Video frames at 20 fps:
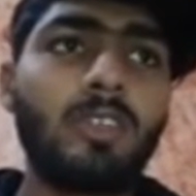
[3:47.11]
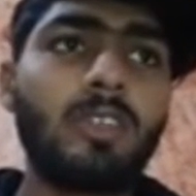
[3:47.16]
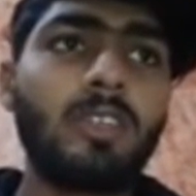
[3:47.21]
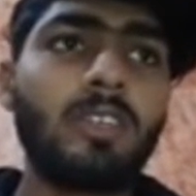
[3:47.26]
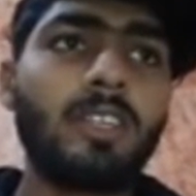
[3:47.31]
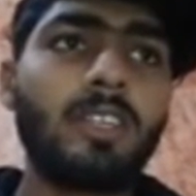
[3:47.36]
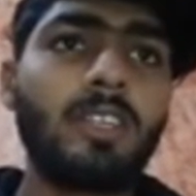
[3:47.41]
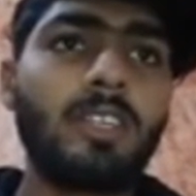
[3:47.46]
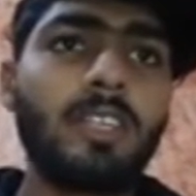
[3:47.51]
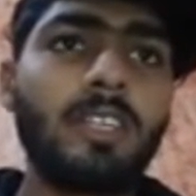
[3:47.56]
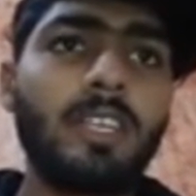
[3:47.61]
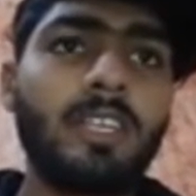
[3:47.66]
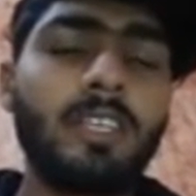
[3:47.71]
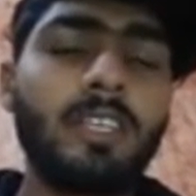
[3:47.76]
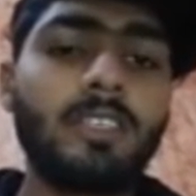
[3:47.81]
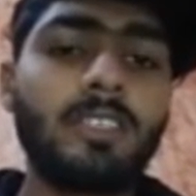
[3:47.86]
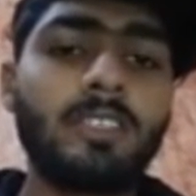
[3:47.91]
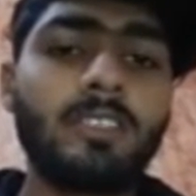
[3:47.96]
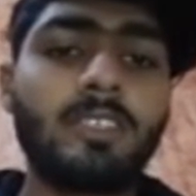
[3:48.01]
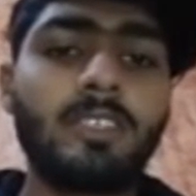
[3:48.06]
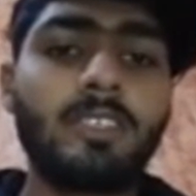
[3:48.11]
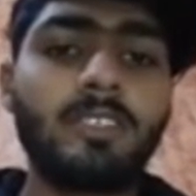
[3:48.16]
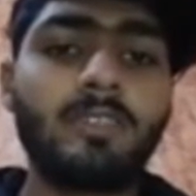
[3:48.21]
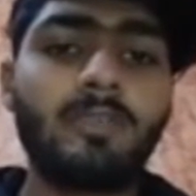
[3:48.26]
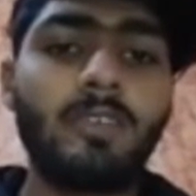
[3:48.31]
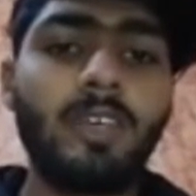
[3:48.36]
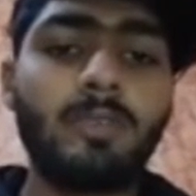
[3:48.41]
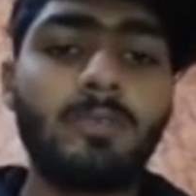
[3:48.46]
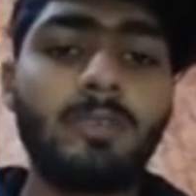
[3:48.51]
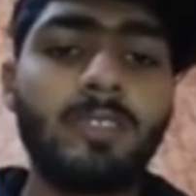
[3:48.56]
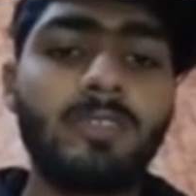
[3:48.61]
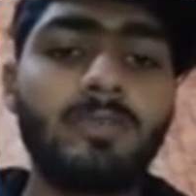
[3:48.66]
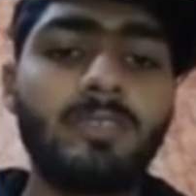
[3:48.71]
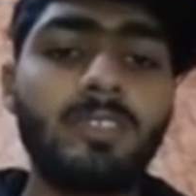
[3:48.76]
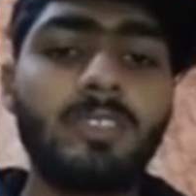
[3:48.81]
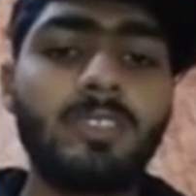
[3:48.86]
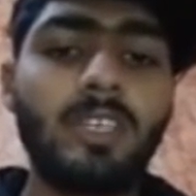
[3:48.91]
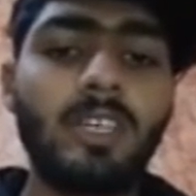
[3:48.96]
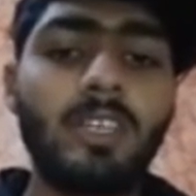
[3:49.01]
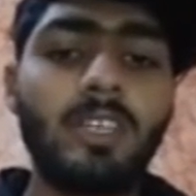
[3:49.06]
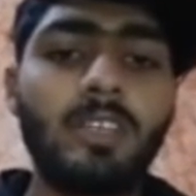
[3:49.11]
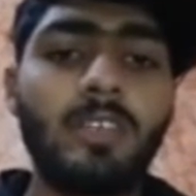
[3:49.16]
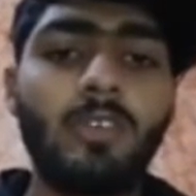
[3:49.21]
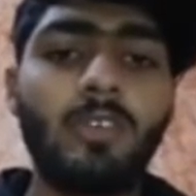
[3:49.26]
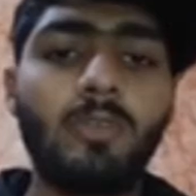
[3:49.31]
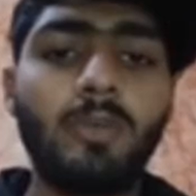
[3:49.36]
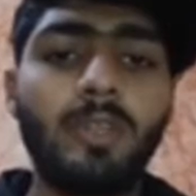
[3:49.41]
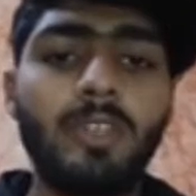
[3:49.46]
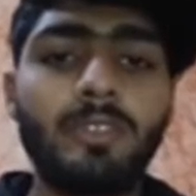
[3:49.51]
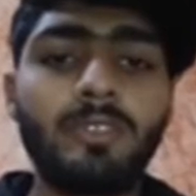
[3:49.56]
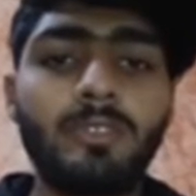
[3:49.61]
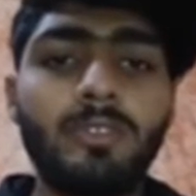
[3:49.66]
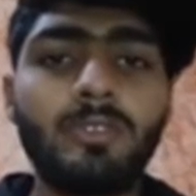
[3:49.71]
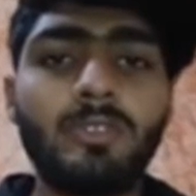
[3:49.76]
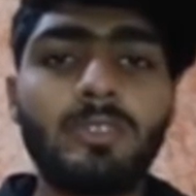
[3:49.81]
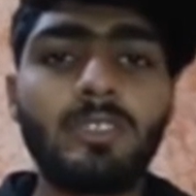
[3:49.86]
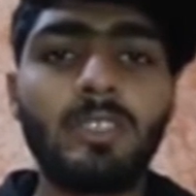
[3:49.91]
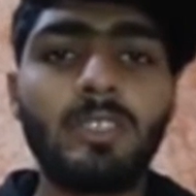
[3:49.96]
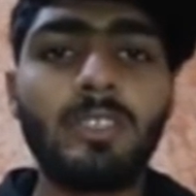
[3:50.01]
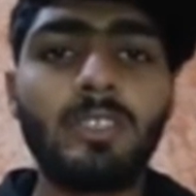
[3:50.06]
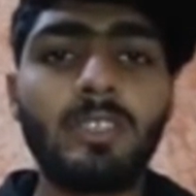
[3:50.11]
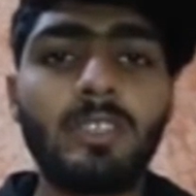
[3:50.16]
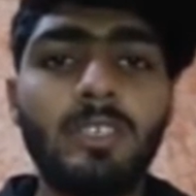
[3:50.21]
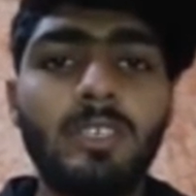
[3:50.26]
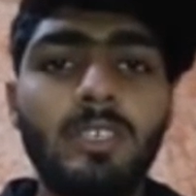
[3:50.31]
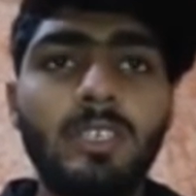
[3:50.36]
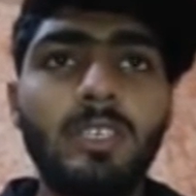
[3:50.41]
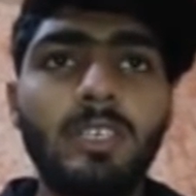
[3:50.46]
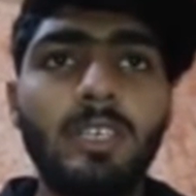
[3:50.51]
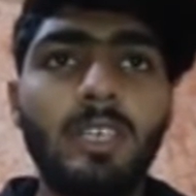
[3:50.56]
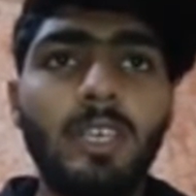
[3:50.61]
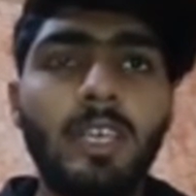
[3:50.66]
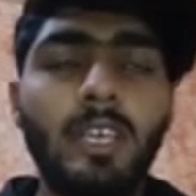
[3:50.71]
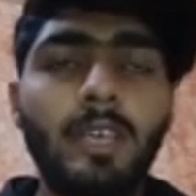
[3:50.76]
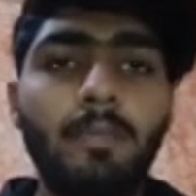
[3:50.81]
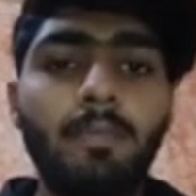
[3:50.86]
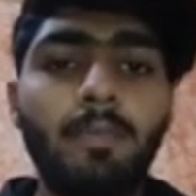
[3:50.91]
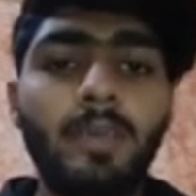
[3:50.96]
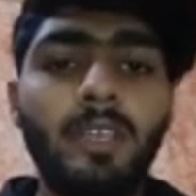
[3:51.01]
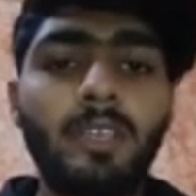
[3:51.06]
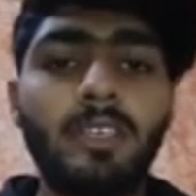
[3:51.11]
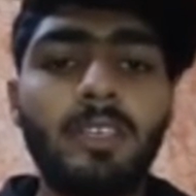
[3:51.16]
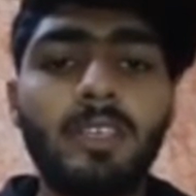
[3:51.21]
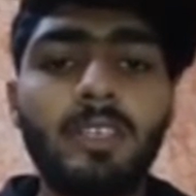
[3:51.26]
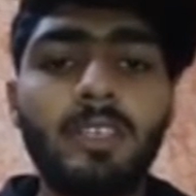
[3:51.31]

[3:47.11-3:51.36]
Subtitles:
linen, and others fibers which are commonly used in making